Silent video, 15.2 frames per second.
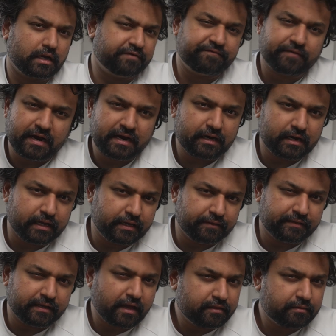And finally,
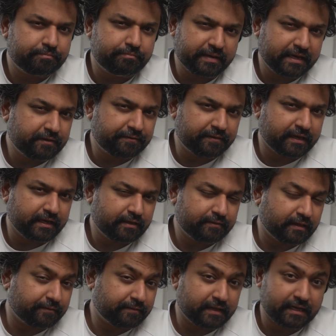the other big thing
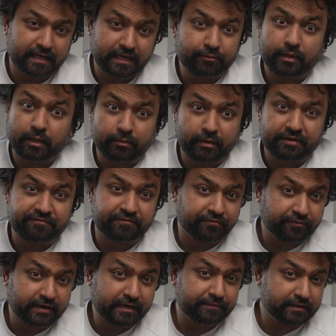that they're giving away for
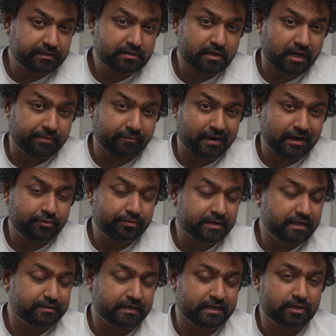free this time around
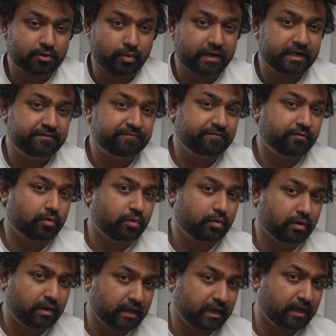is a
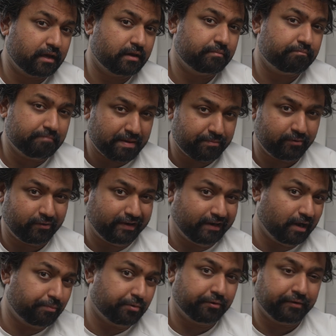24 gig memory
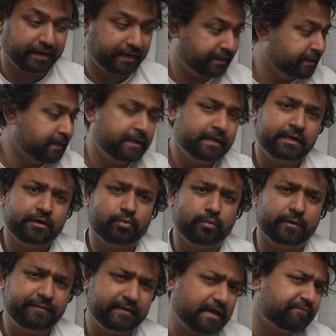upgrade.
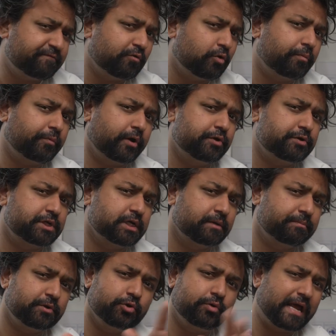With the M4 Pro
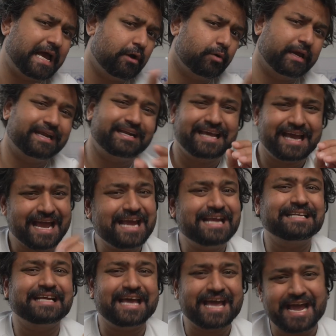chip, you now get
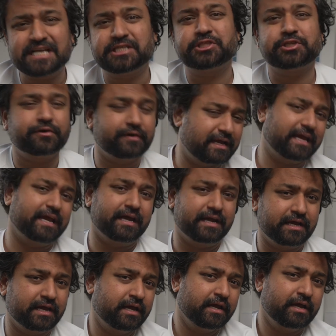8 extra
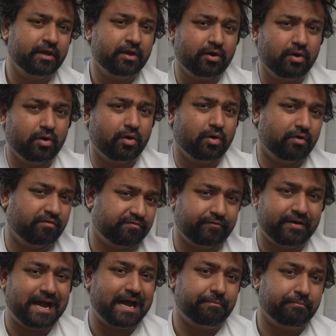gig of
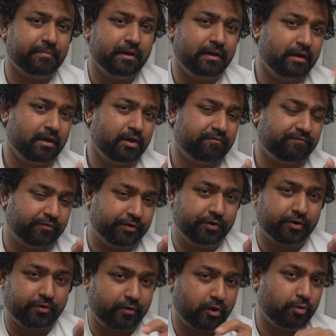RAM for
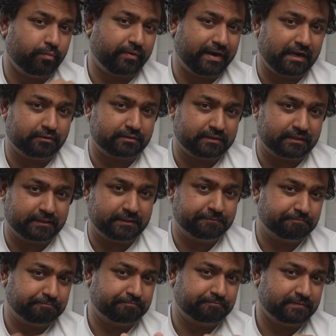your Chrome browser
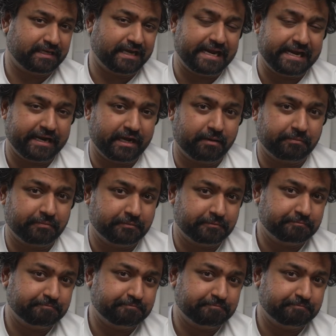to eat up.